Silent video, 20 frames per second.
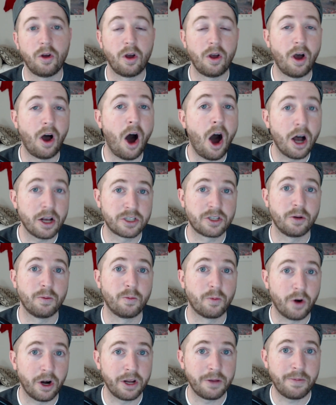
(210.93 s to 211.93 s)

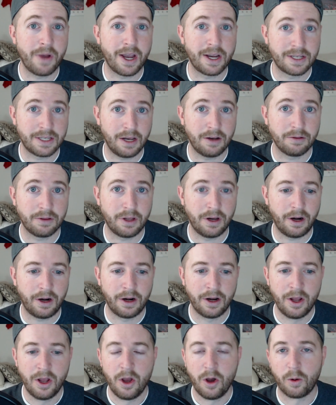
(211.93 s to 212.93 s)
awesome running backs out there.
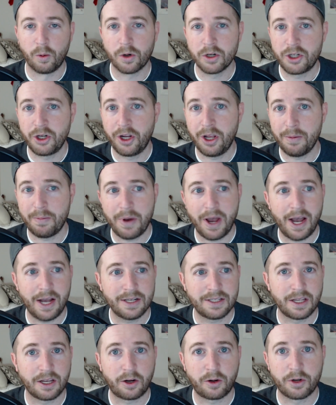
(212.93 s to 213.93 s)
Once you get
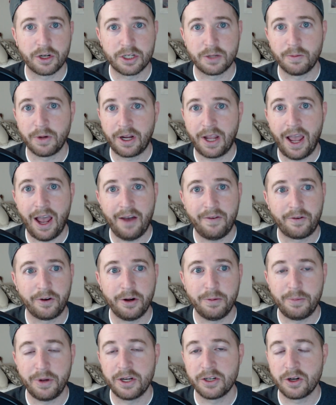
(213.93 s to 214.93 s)
past like Christian
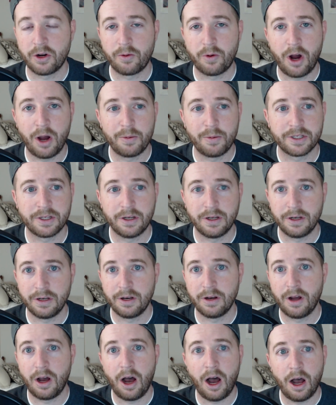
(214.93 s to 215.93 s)
McCaffrey, Bijan Robinson,
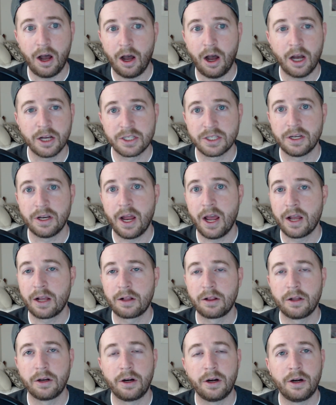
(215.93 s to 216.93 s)
Austin
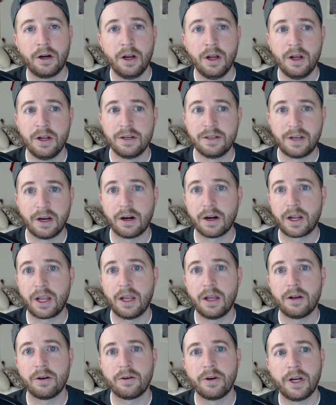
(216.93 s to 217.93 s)
Eckler, Derrick
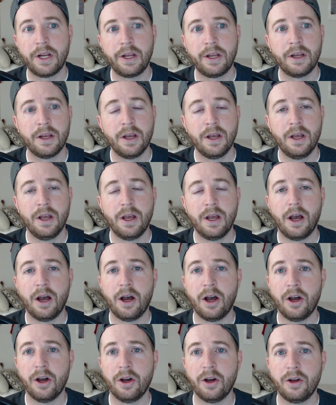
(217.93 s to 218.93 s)
Henry,
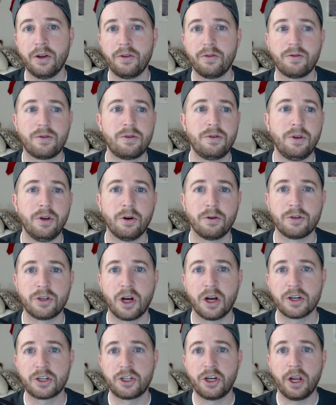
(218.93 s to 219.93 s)

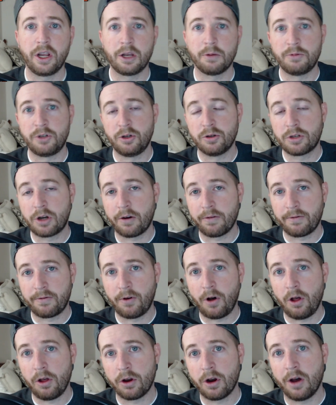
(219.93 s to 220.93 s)
Josh Jacobs, you start
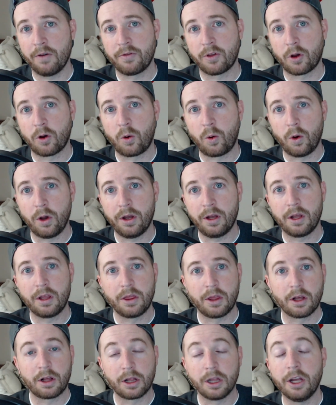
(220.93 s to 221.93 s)
falling off the
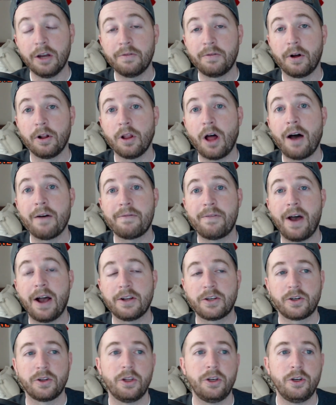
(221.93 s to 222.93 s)
cliff a lot
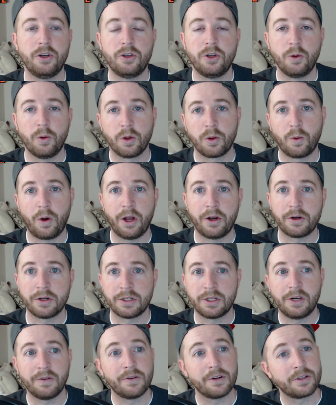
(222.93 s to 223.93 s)
faster than you do with wide
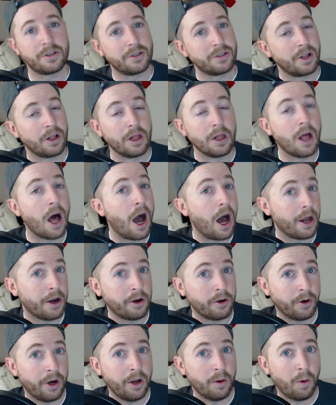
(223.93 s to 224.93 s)
receivers. There's a lot of
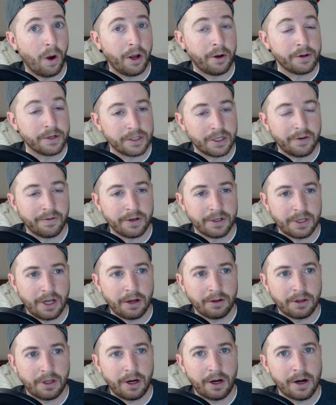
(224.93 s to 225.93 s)
great wide receivers
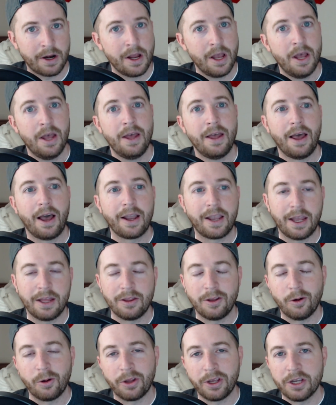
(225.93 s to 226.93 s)
out there. Again,
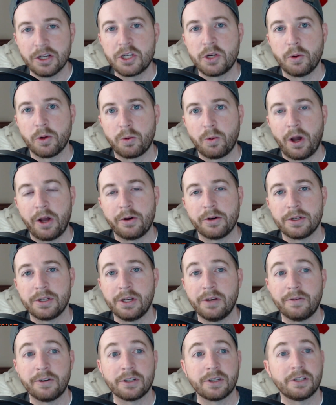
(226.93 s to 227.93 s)
the only issue with wide
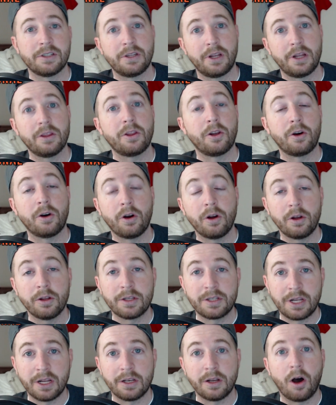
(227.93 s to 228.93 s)
receivers is that they
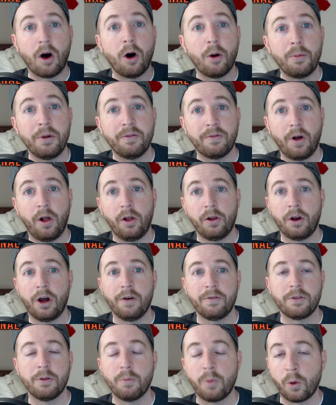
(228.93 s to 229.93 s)
tend to all be falling
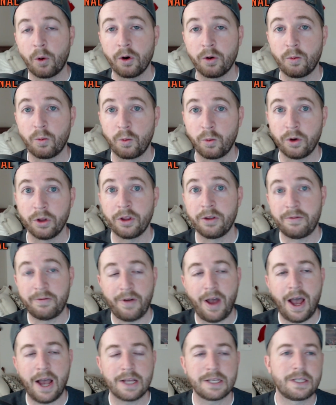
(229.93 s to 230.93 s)
off the board really
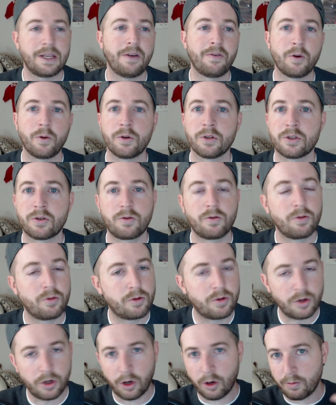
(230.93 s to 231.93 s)
fast. Everyone's,
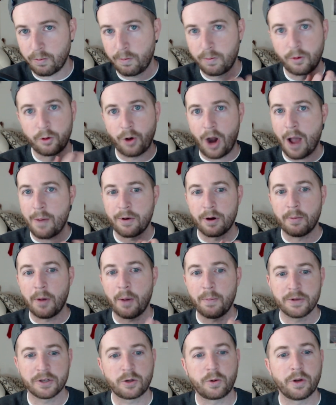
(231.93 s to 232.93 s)
grabbing them
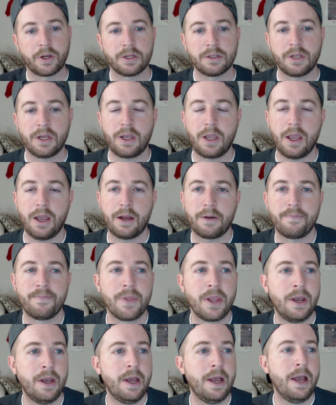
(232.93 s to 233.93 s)
up as quick as they can.
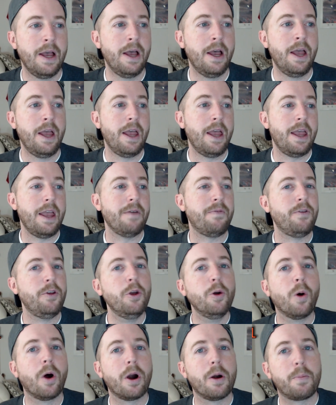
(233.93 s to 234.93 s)
If
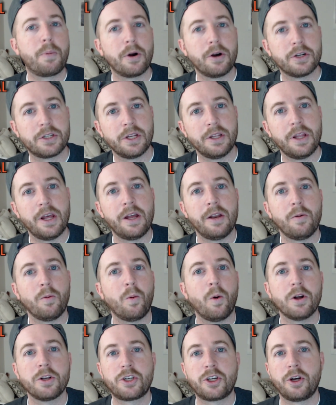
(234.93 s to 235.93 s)
you are a person that
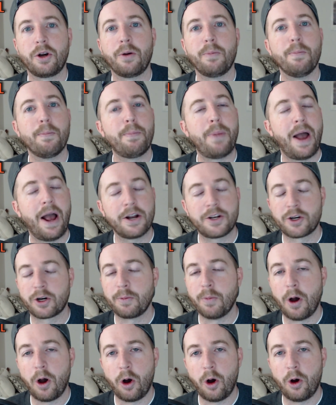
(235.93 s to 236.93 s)
wants your Patrick
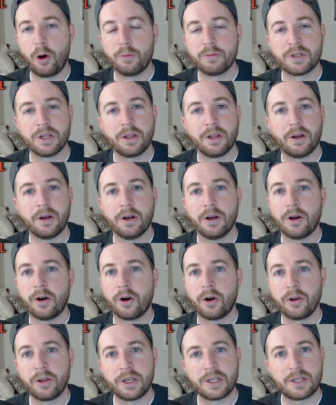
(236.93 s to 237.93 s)
Mahomes in the
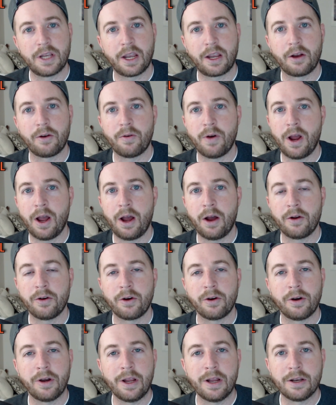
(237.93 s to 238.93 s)
early second round
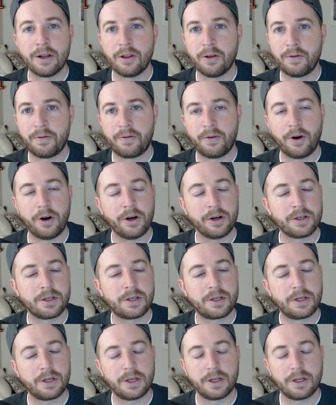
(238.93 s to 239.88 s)
or into the first,